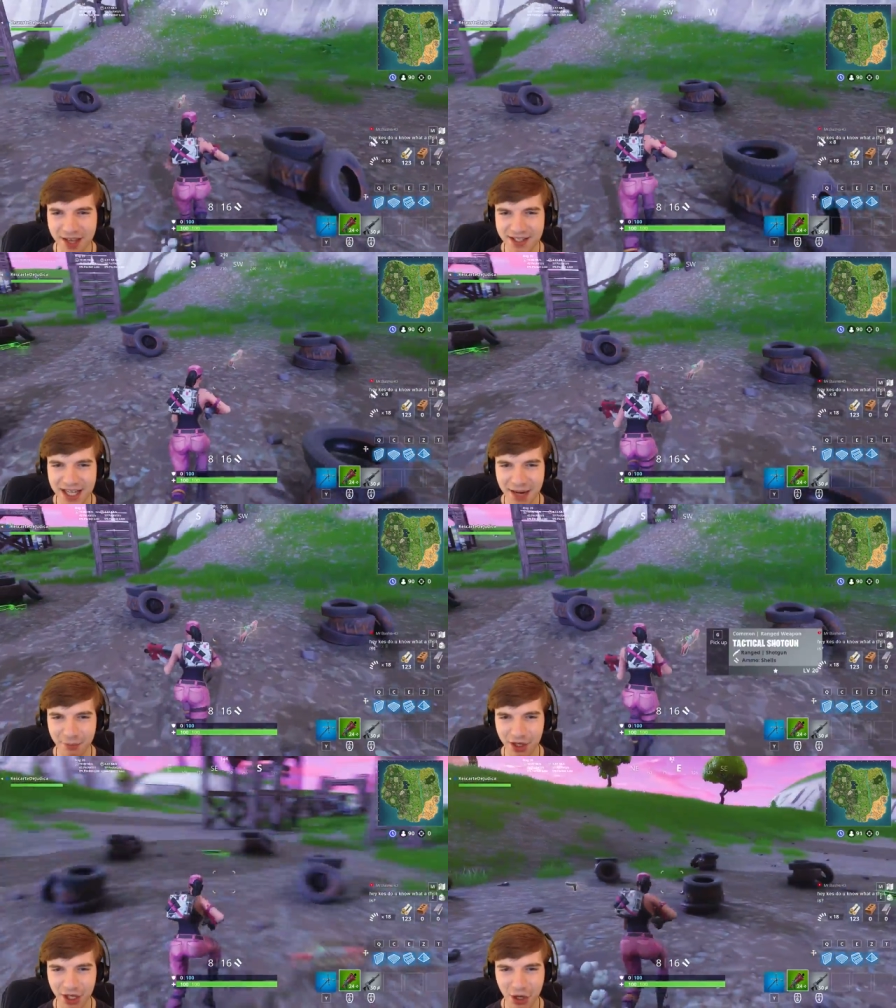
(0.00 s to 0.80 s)
This
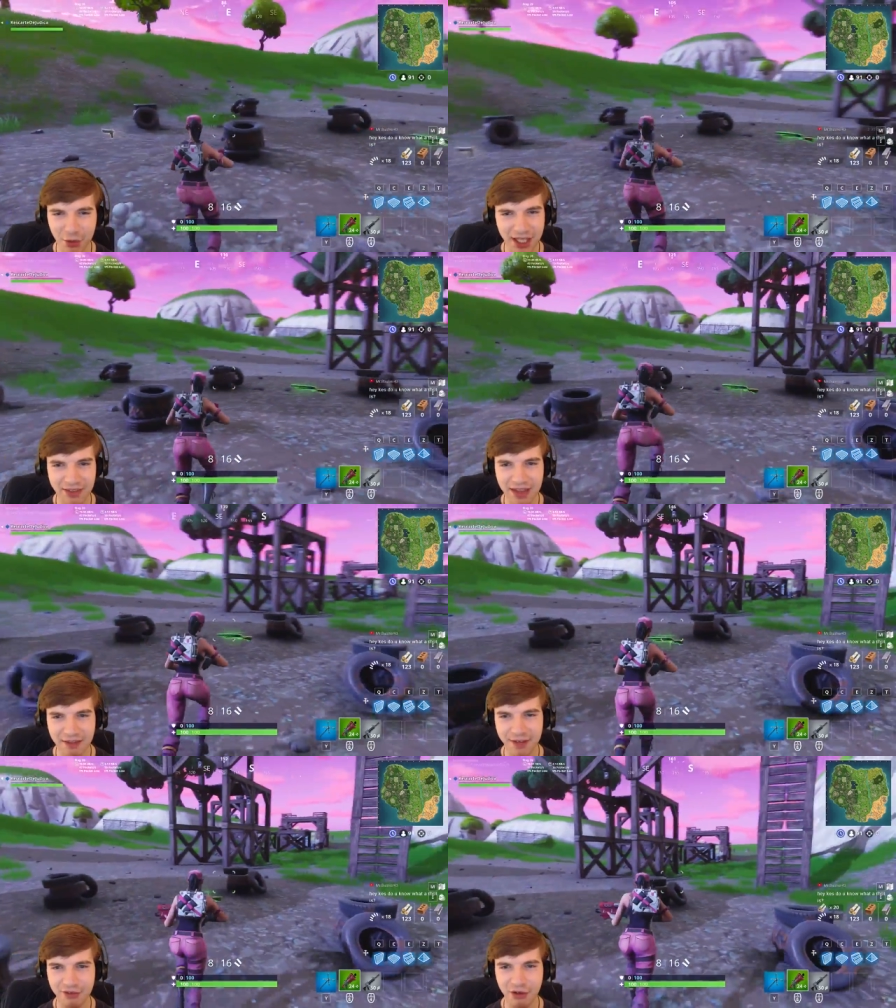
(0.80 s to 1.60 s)
time we're going to go in and get
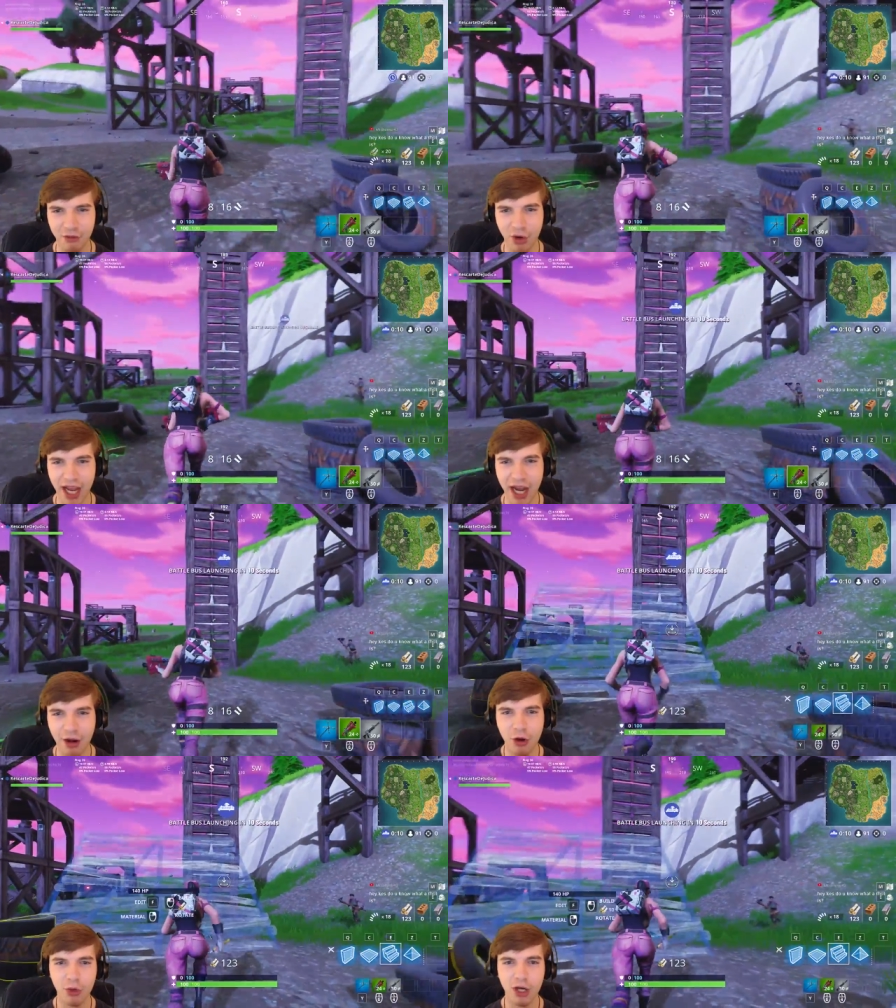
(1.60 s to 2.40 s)
that victory
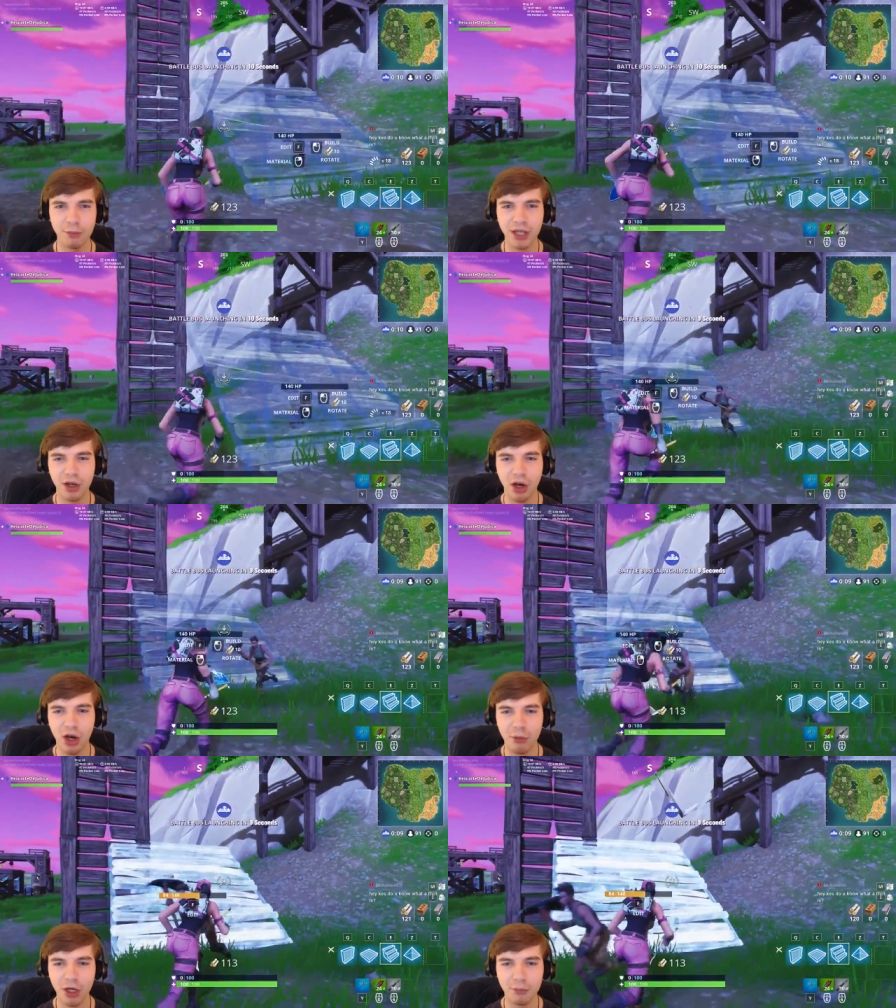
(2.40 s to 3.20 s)
royale. We're going to play
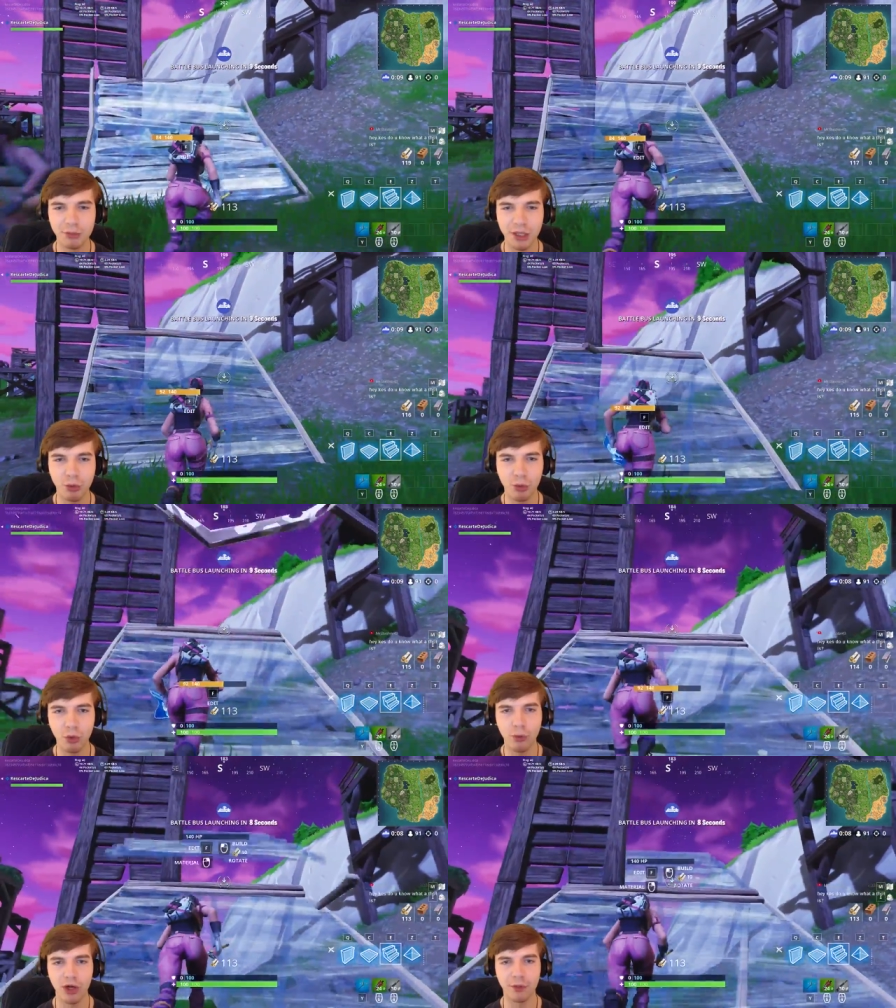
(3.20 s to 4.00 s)
calm, we're going to play
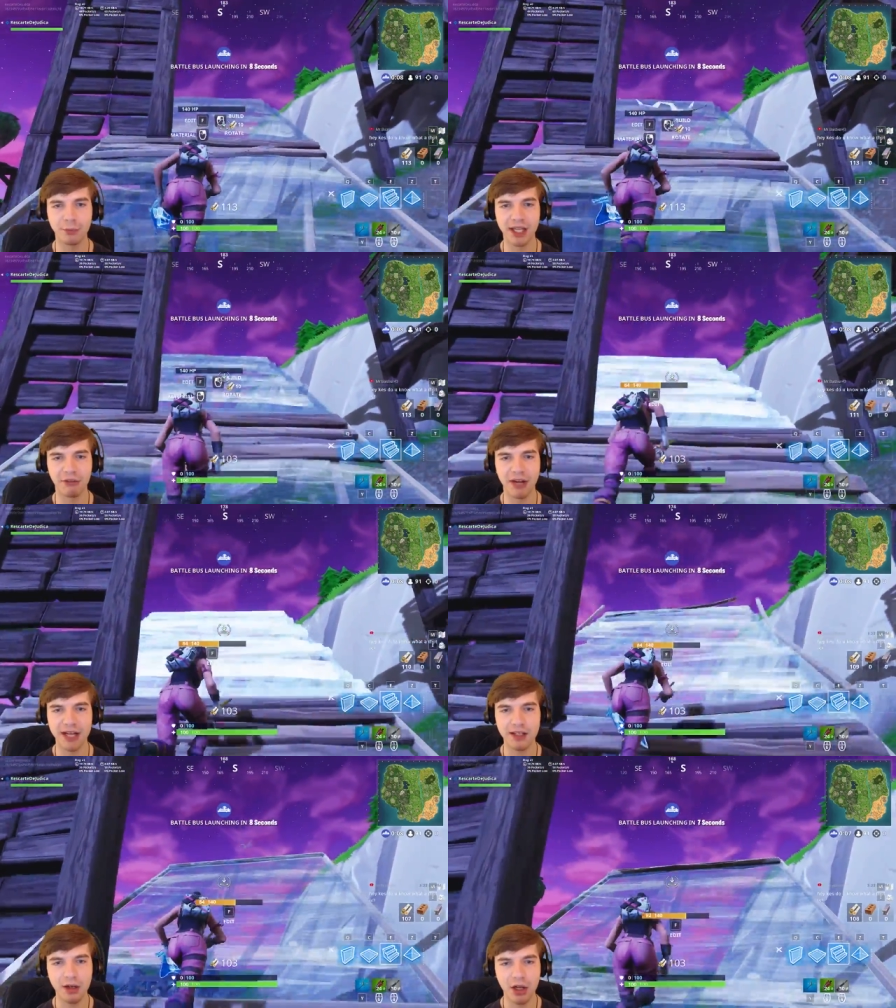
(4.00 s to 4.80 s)
cool, we're going to play
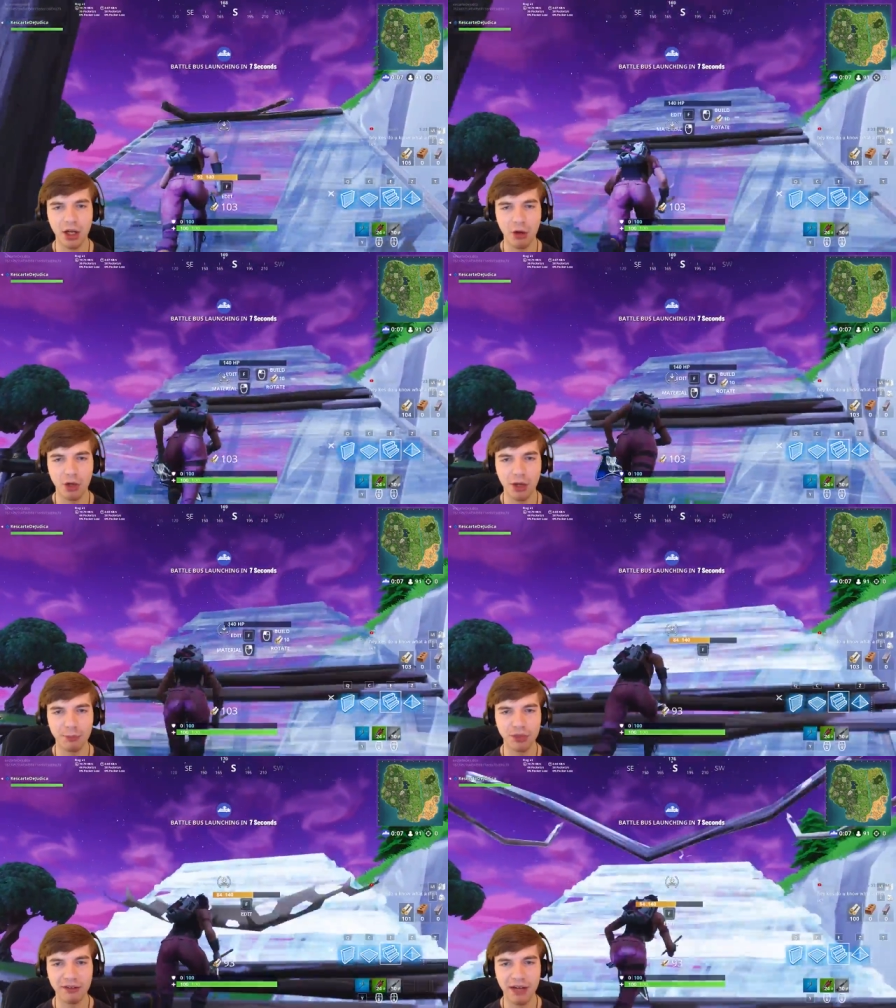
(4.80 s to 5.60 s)
collected, we're
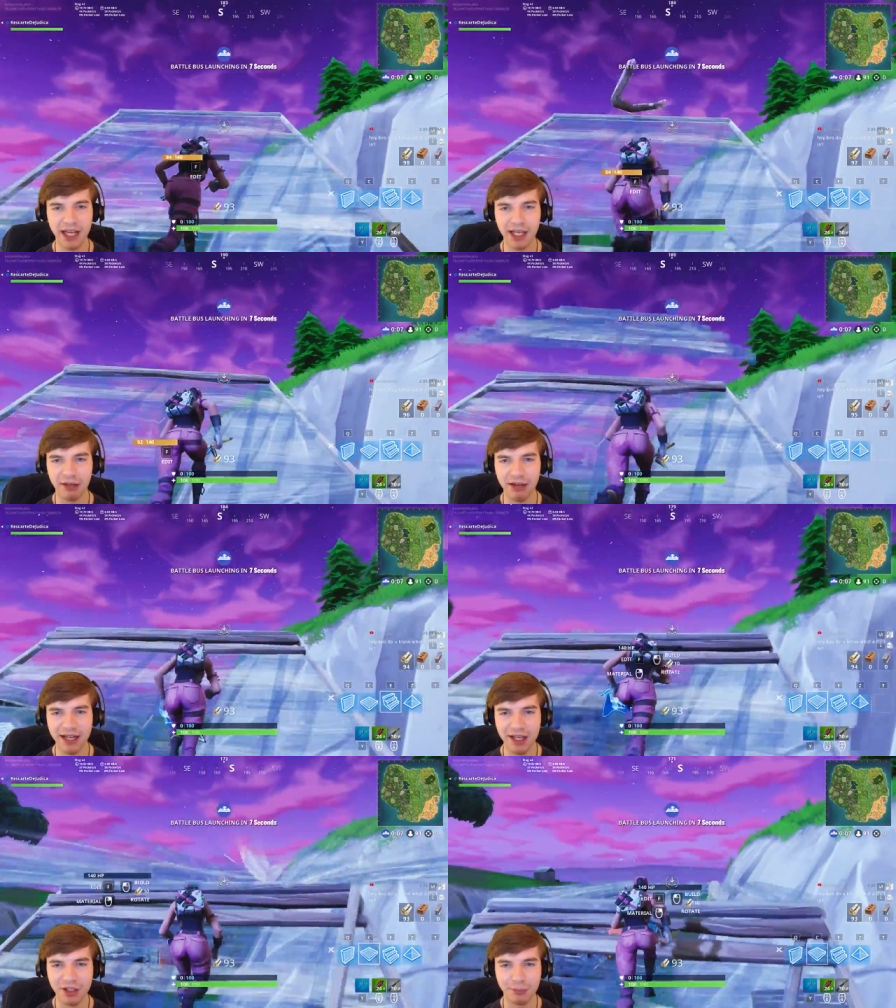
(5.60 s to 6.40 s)
going to play like
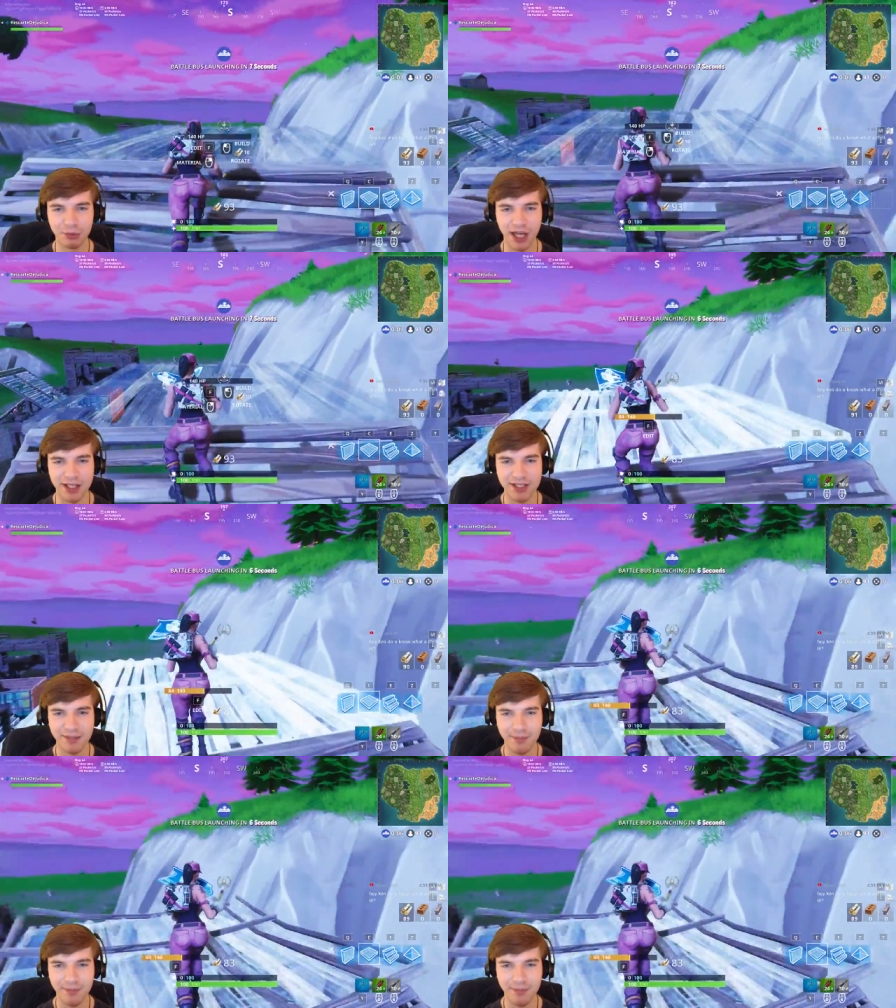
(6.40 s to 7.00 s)
Ninja plays.